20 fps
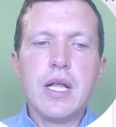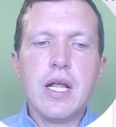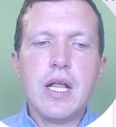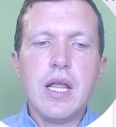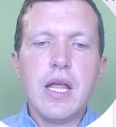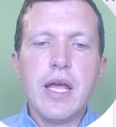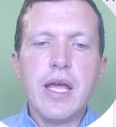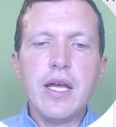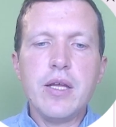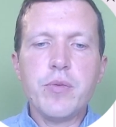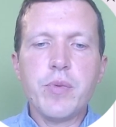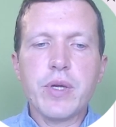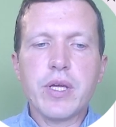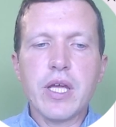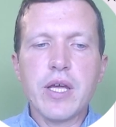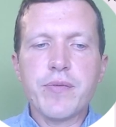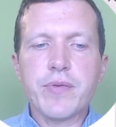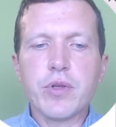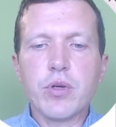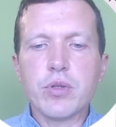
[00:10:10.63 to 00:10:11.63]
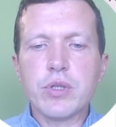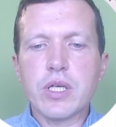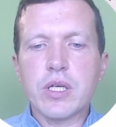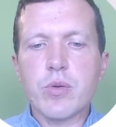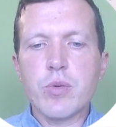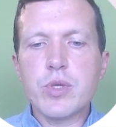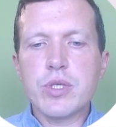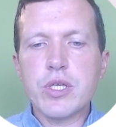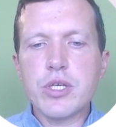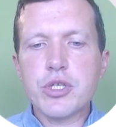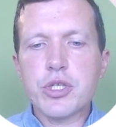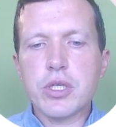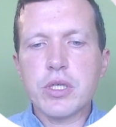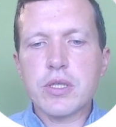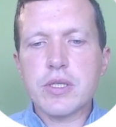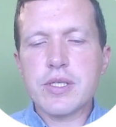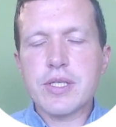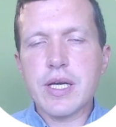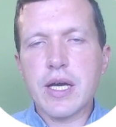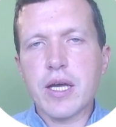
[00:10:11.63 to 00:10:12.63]
And we have loan
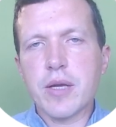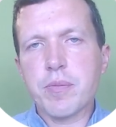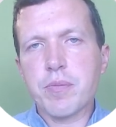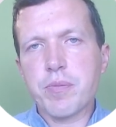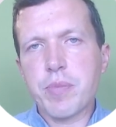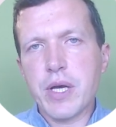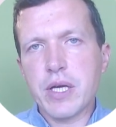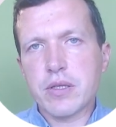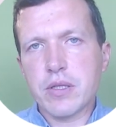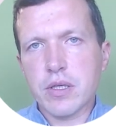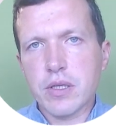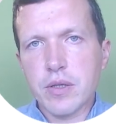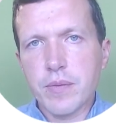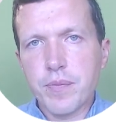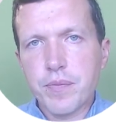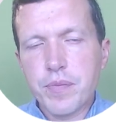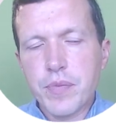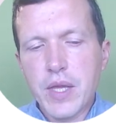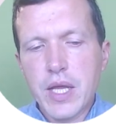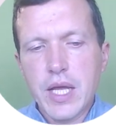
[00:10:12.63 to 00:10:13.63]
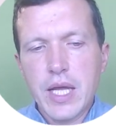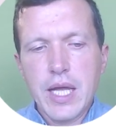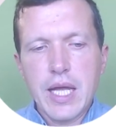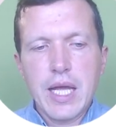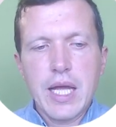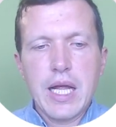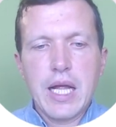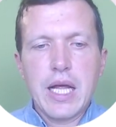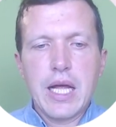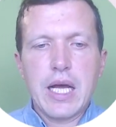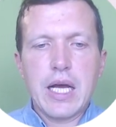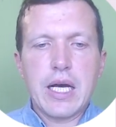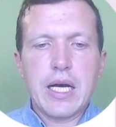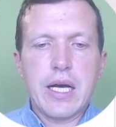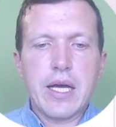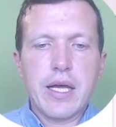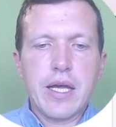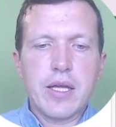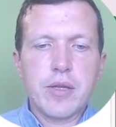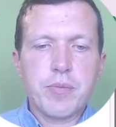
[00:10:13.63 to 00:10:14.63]
acquisition time pattern.
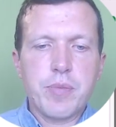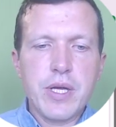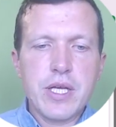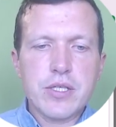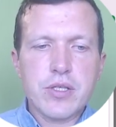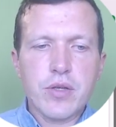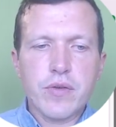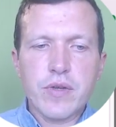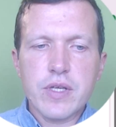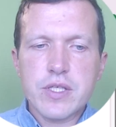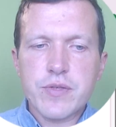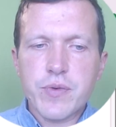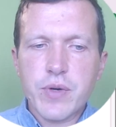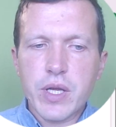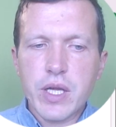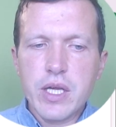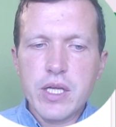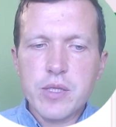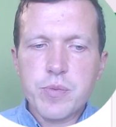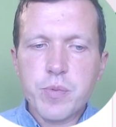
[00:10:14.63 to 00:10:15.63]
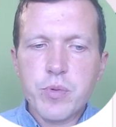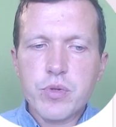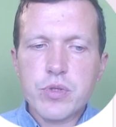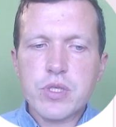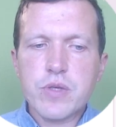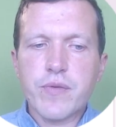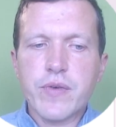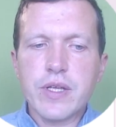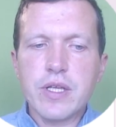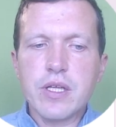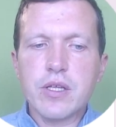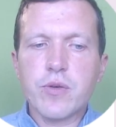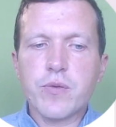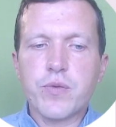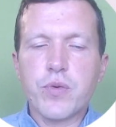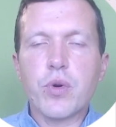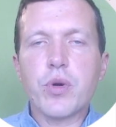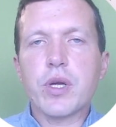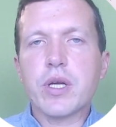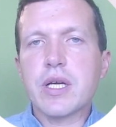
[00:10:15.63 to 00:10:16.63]
And based on these three inputs, we need to
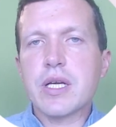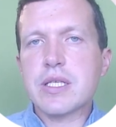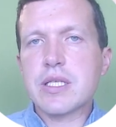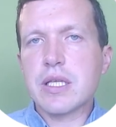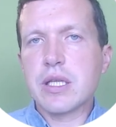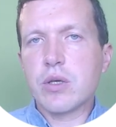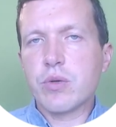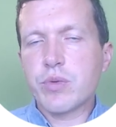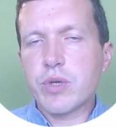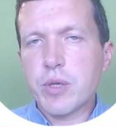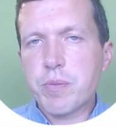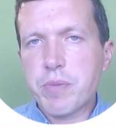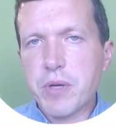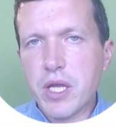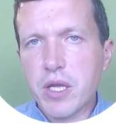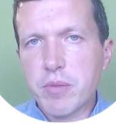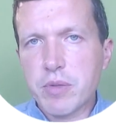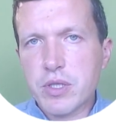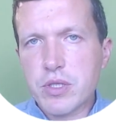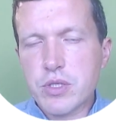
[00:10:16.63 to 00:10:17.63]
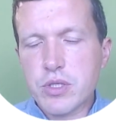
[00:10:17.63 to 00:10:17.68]
forecast loan repayment.